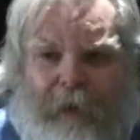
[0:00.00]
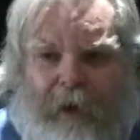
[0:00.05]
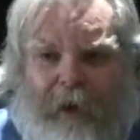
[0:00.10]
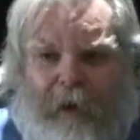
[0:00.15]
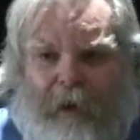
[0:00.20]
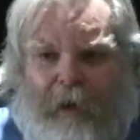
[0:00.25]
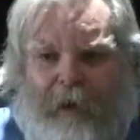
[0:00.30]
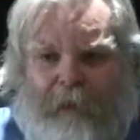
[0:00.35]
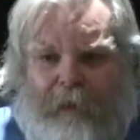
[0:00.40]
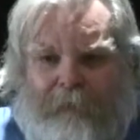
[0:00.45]

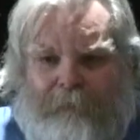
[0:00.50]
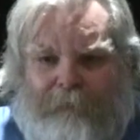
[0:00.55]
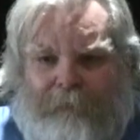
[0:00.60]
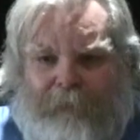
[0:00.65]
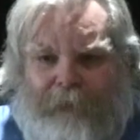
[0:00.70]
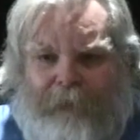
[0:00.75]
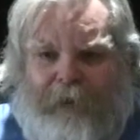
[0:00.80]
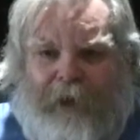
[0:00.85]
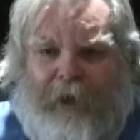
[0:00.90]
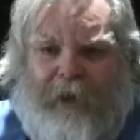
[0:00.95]

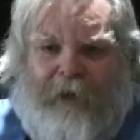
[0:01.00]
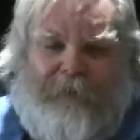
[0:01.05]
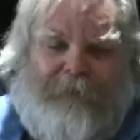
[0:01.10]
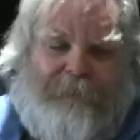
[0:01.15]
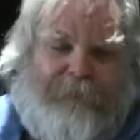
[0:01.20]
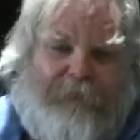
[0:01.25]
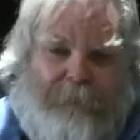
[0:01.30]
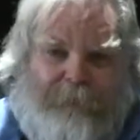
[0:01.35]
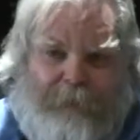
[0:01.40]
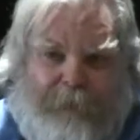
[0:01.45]
Um, and then
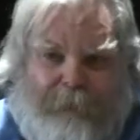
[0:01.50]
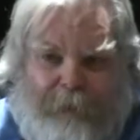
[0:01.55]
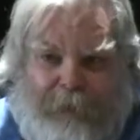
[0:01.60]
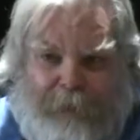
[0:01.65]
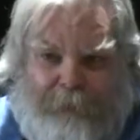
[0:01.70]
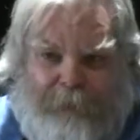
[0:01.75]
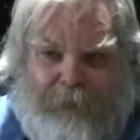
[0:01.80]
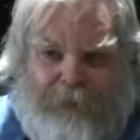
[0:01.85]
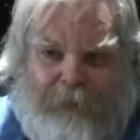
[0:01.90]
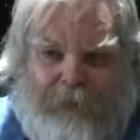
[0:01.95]
if they bring me
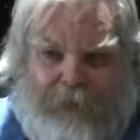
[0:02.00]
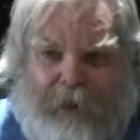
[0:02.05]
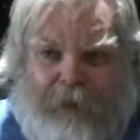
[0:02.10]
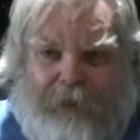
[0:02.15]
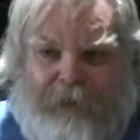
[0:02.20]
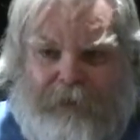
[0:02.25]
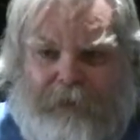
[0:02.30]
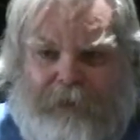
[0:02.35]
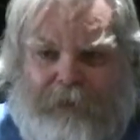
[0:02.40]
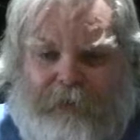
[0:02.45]
up on
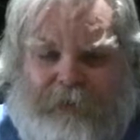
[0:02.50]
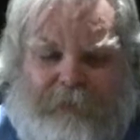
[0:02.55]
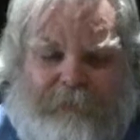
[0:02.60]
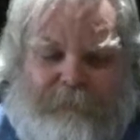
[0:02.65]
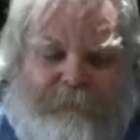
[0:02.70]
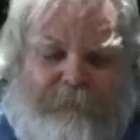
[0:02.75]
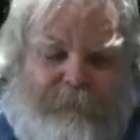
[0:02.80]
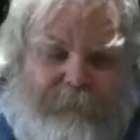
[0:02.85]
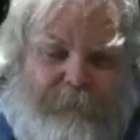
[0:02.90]
charges,